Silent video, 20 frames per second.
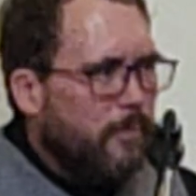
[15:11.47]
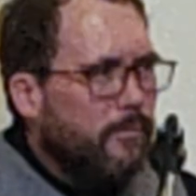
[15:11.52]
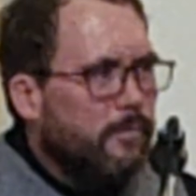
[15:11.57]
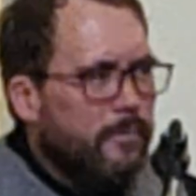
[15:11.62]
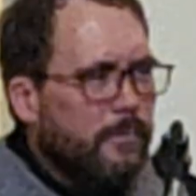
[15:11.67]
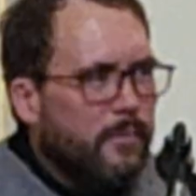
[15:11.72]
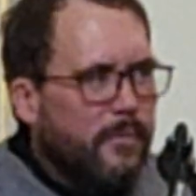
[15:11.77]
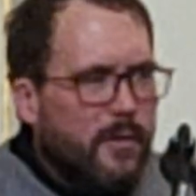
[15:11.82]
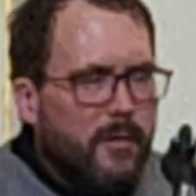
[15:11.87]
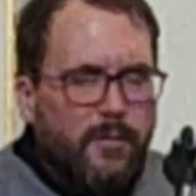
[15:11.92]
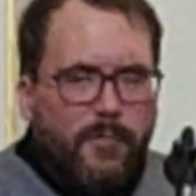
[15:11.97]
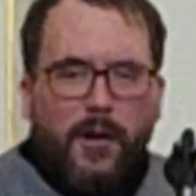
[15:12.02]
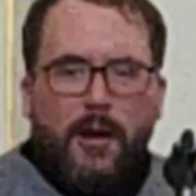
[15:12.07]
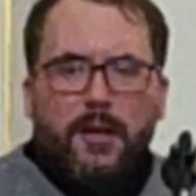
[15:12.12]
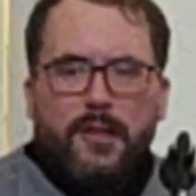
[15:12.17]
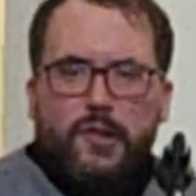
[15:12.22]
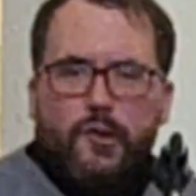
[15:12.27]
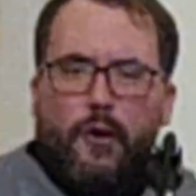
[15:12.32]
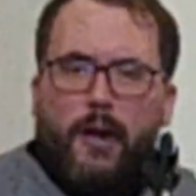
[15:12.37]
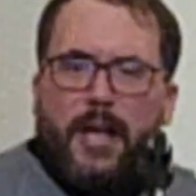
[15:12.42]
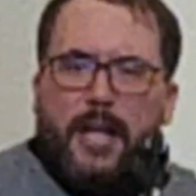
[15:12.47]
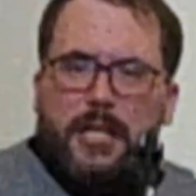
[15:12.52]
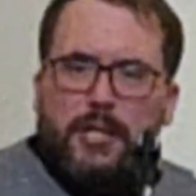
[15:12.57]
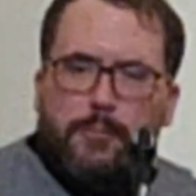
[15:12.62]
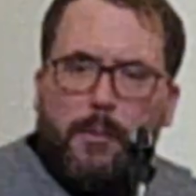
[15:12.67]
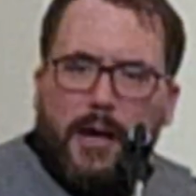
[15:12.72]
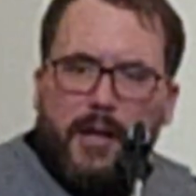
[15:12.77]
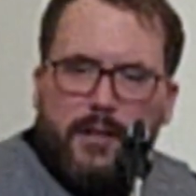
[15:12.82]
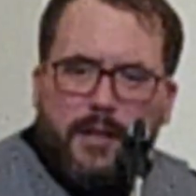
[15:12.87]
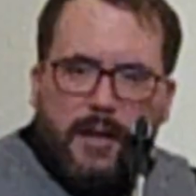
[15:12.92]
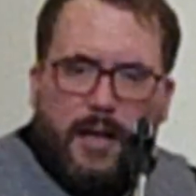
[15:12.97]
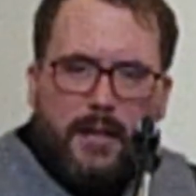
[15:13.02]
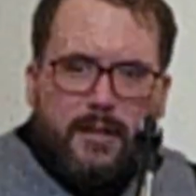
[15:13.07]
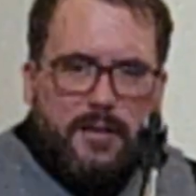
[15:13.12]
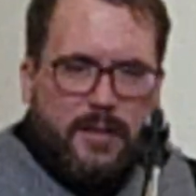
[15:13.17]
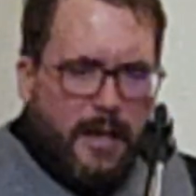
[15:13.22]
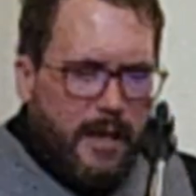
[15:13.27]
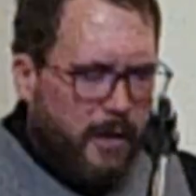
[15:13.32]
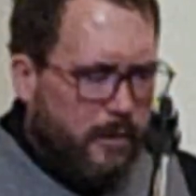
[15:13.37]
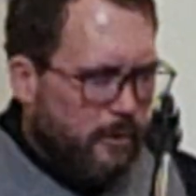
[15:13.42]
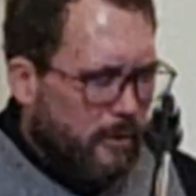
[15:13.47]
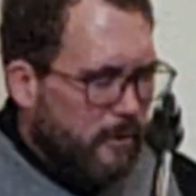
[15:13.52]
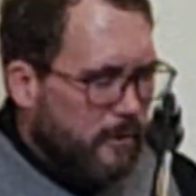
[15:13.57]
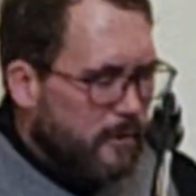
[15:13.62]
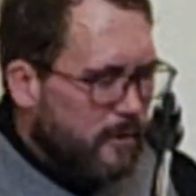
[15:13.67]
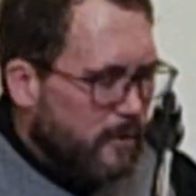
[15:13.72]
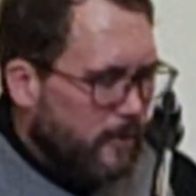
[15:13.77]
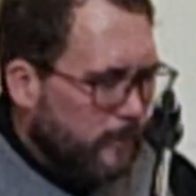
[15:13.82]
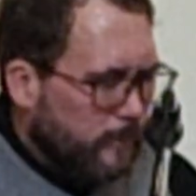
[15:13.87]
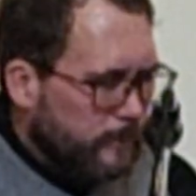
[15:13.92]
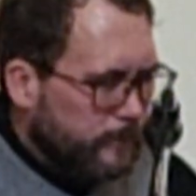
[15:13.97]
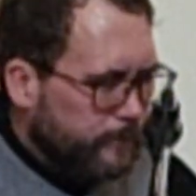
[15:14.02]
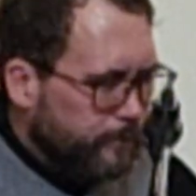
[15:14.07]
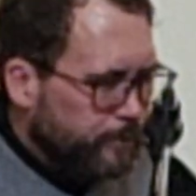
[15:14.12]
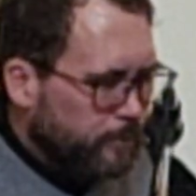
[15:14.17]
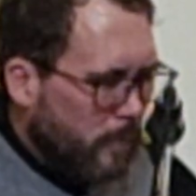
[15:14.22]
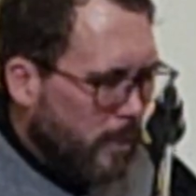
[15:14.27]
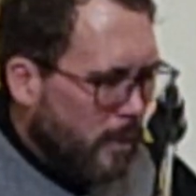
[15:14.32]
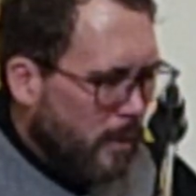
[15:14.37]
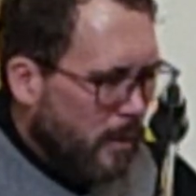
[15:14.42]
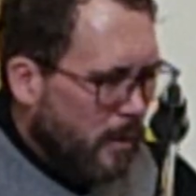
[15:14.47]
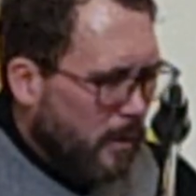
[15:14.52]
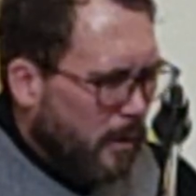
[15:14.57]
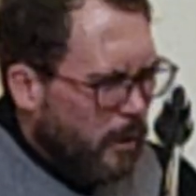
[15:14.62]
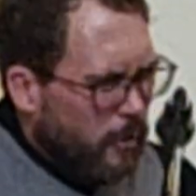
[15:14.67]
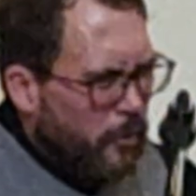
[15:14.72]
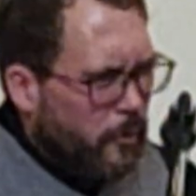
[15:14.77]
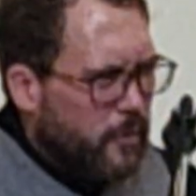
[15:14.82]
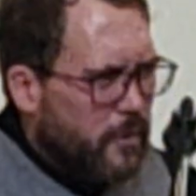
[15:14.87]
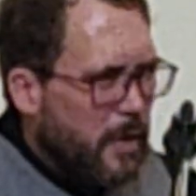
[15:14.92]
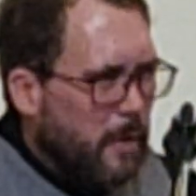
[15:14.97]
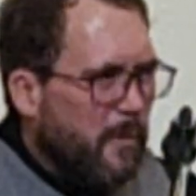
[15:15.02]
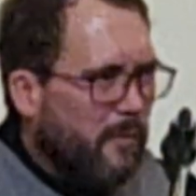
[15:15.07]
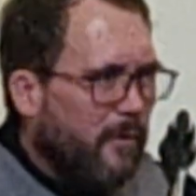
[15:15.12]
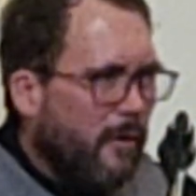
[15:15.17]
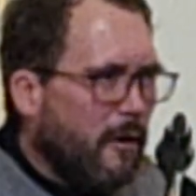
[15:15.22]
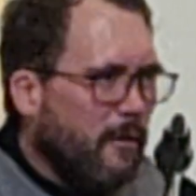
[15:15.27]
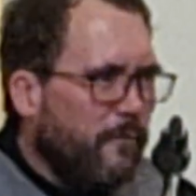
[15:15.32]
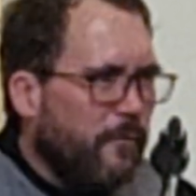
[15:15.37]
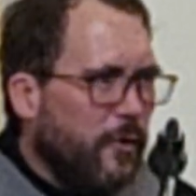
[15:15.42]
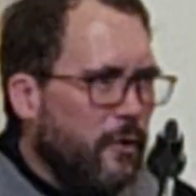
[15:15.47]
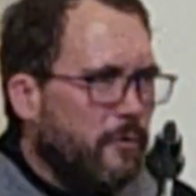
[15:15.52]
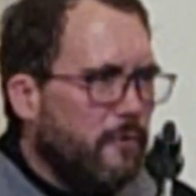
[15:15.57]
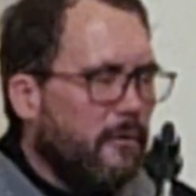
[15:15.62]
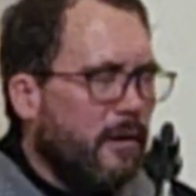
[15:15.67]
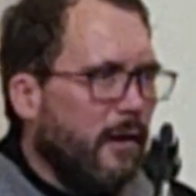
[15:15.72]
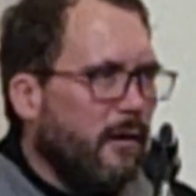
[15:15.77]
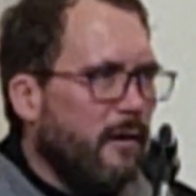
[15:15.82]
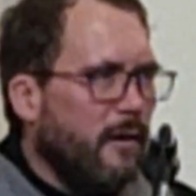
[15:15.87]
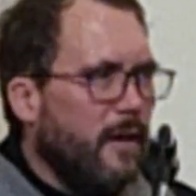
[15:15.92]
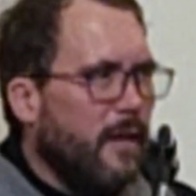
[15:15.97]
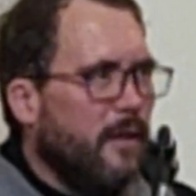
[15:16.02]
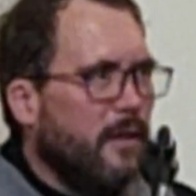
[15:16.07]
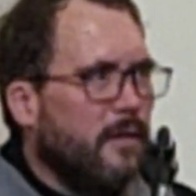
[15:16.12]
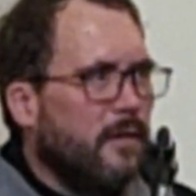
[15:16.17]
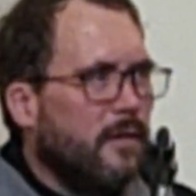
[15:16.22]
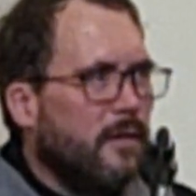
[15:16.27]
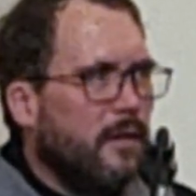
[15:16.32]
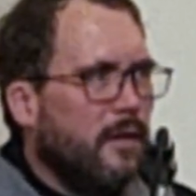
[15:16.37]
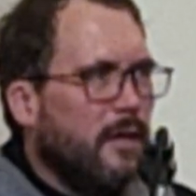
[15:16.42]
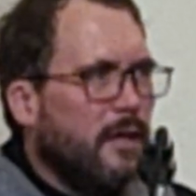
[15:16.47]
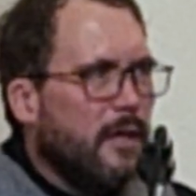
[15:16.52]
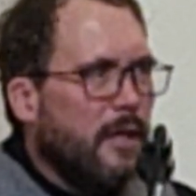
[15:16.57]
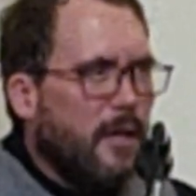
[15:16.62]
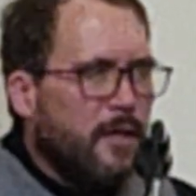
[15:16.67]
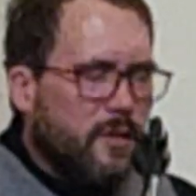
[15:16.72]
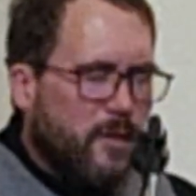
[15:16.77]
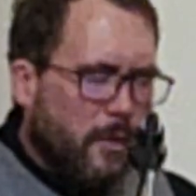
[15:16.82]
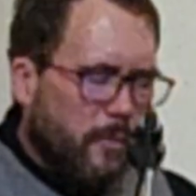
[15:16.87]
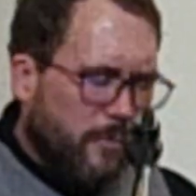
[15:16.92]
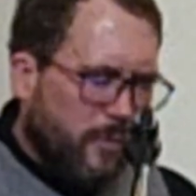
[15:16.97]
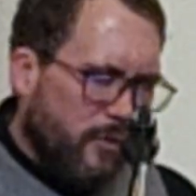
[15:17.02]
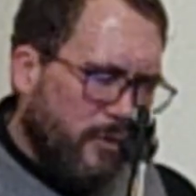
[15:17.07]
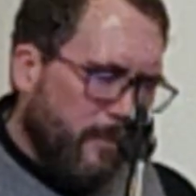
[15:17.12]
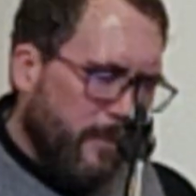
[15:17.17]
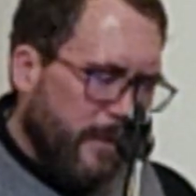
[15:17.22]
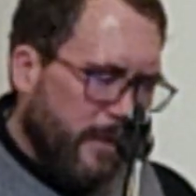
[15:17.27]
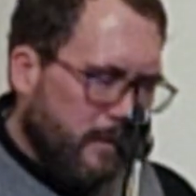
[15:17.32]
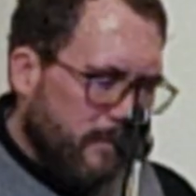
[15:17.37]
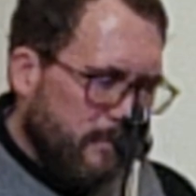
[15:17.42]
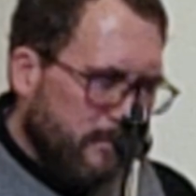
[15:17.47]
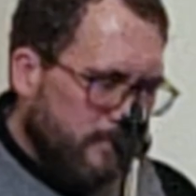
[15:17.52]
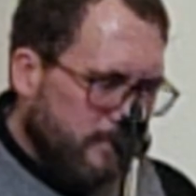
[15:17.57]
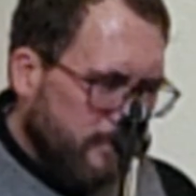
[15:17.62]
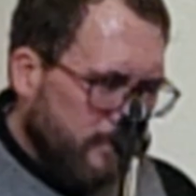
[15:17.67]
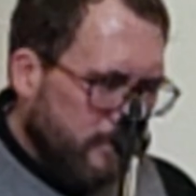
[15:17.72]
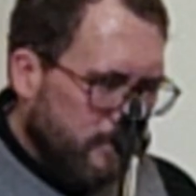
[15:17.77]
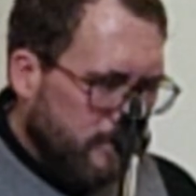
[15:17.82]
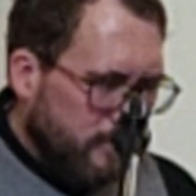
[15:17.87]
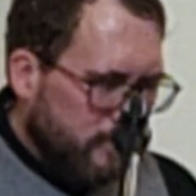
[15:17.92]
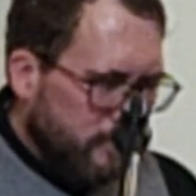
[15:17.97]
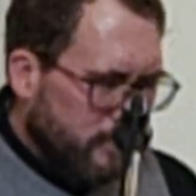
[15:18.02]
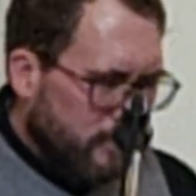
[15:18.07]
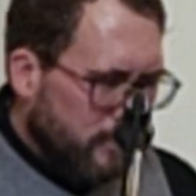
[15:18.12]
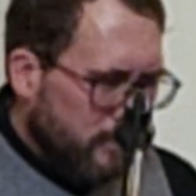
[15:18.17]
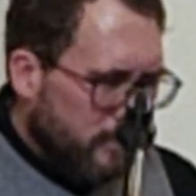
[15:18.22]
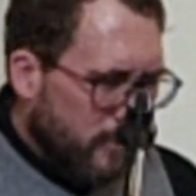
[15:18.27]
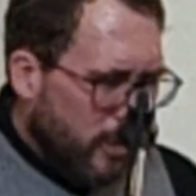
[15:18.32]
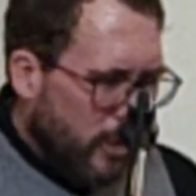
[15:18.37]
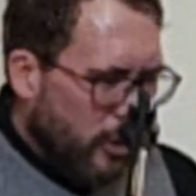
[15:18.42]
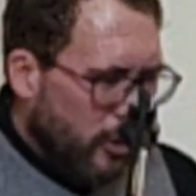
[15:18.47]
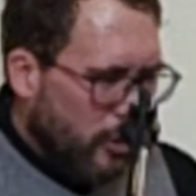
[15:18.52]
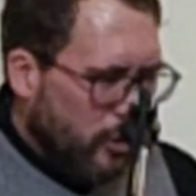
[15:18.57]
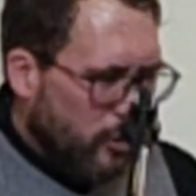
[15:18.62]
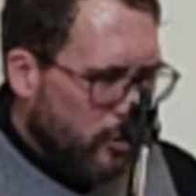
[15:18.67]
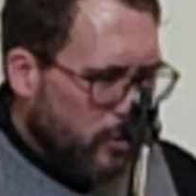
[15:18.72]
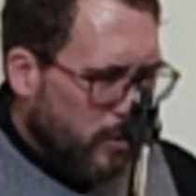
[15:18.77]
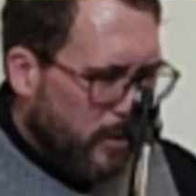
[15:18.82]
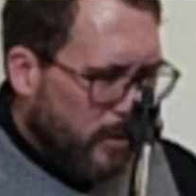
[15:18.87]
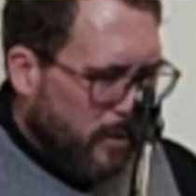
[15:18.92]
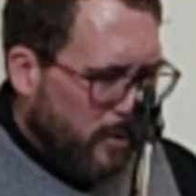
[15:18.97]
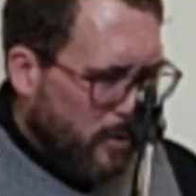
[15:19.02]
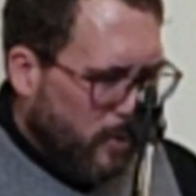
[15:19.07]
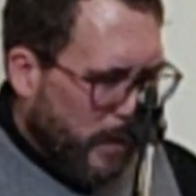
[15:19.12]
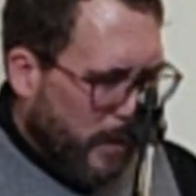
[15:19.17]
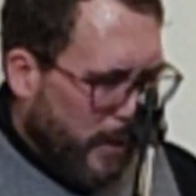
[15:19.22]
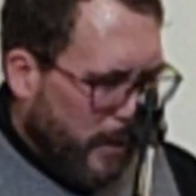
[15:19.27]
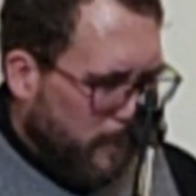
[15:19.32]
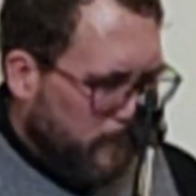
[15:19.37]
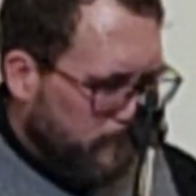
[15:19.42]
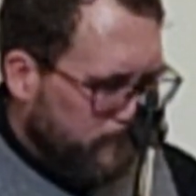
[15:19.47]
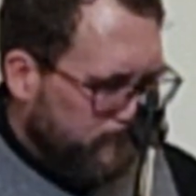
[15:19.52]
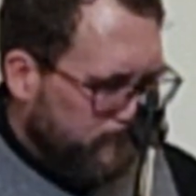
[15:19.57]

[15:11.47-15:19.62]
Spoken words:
was very strange by today's standards. Although some of our funerary customs are a bit unusual as well.